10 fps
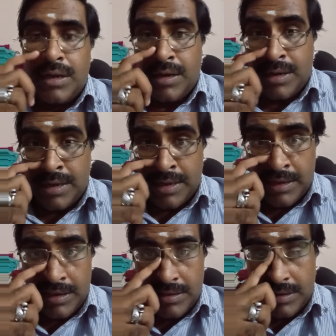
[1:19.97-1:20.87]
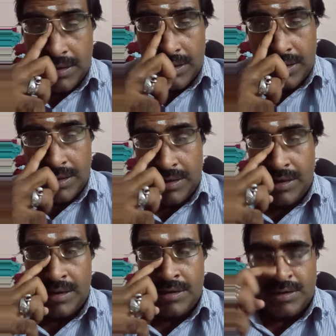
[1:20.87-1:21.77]

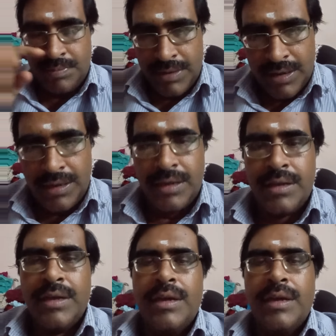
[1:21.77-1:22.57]
ECE, triple E,